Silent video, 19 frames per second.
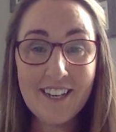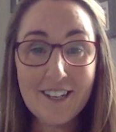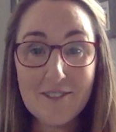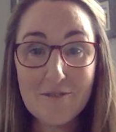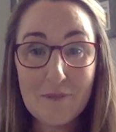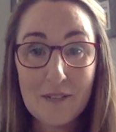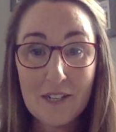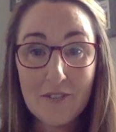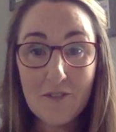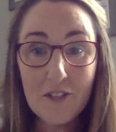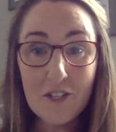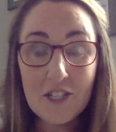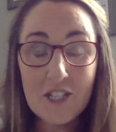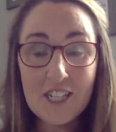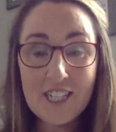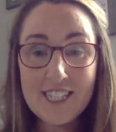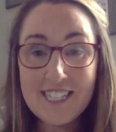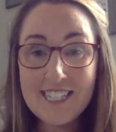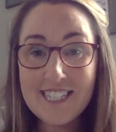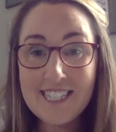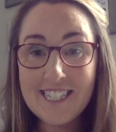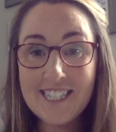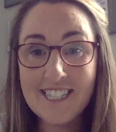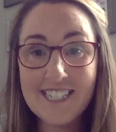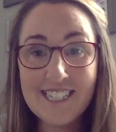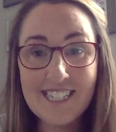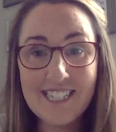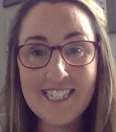and I've been a virtual
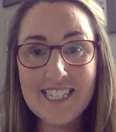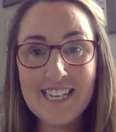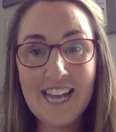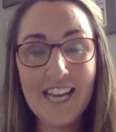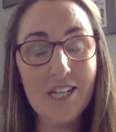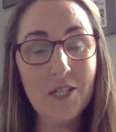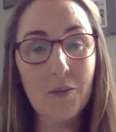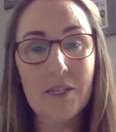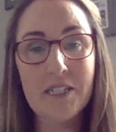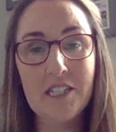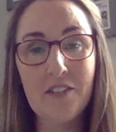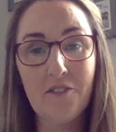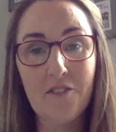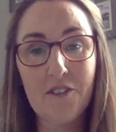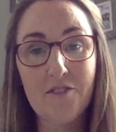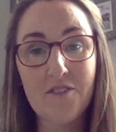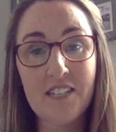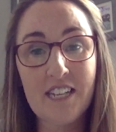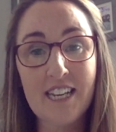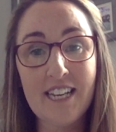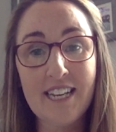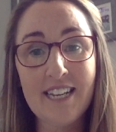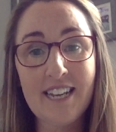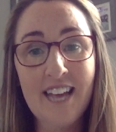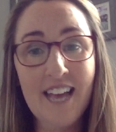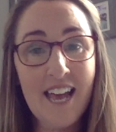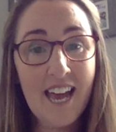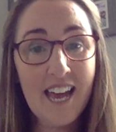assistant since late
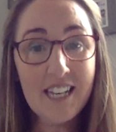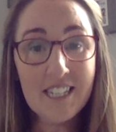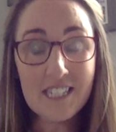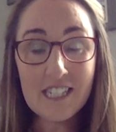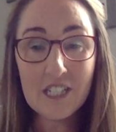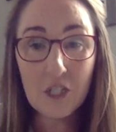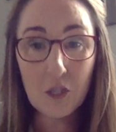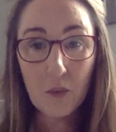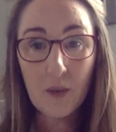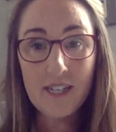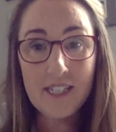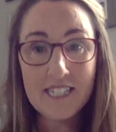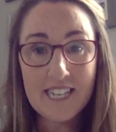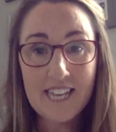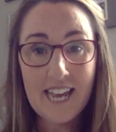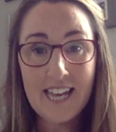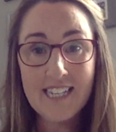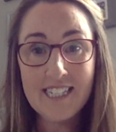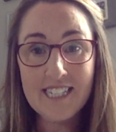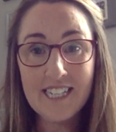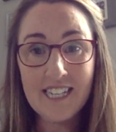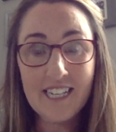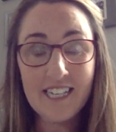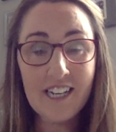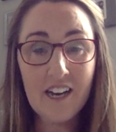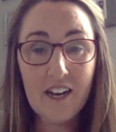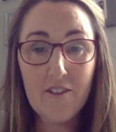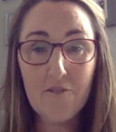2015. And since
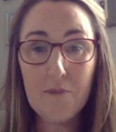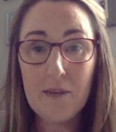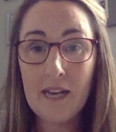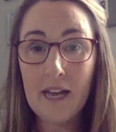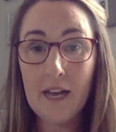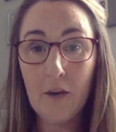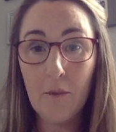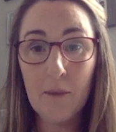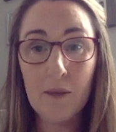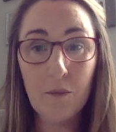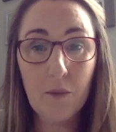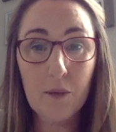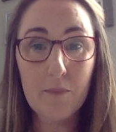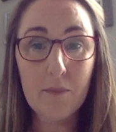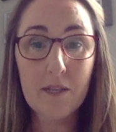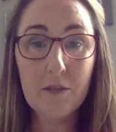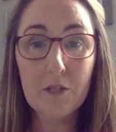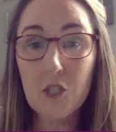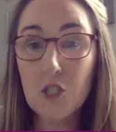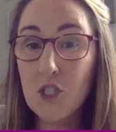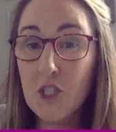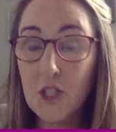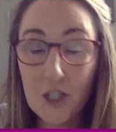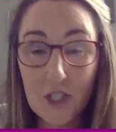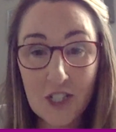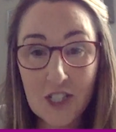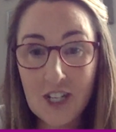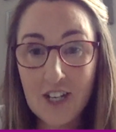2018, I've been helping women
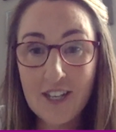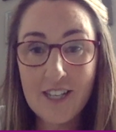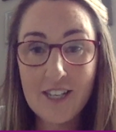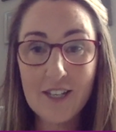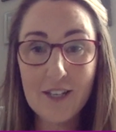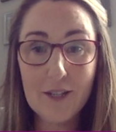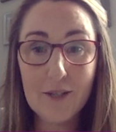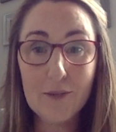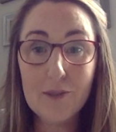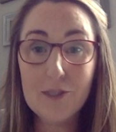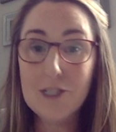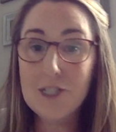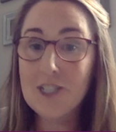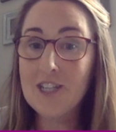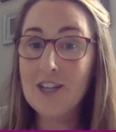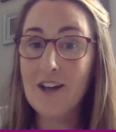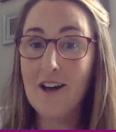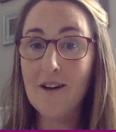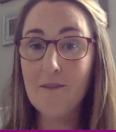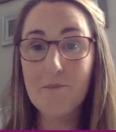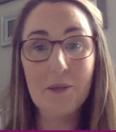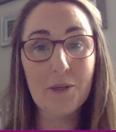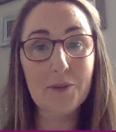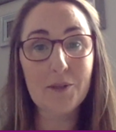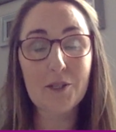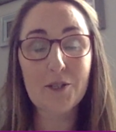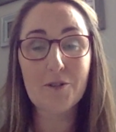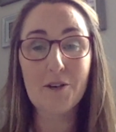just like you start,
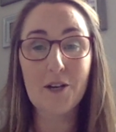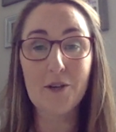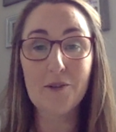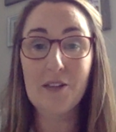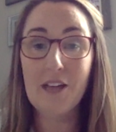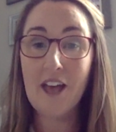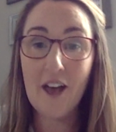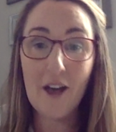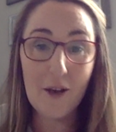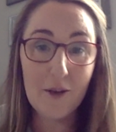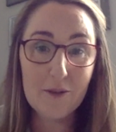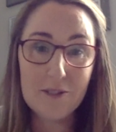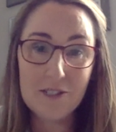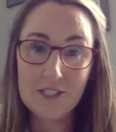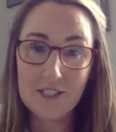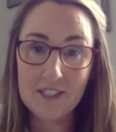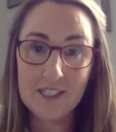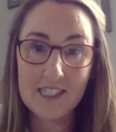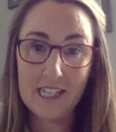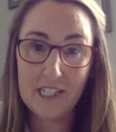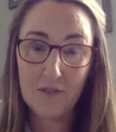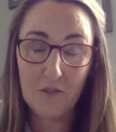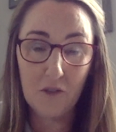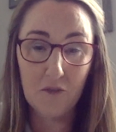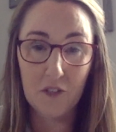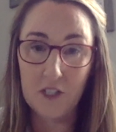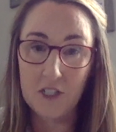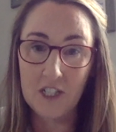build, and grow their own
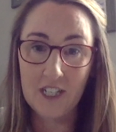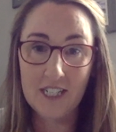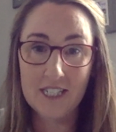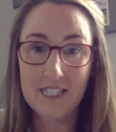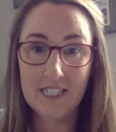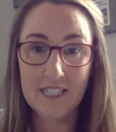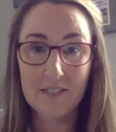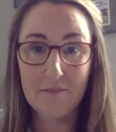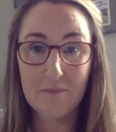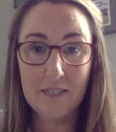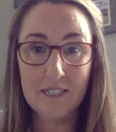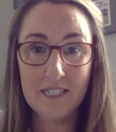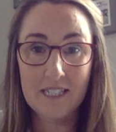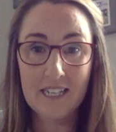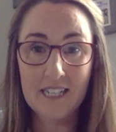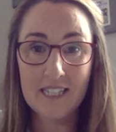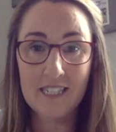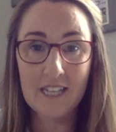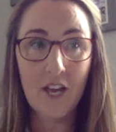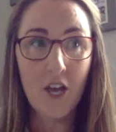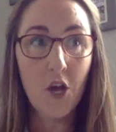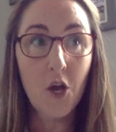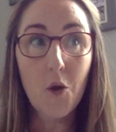successful virtual assistant business.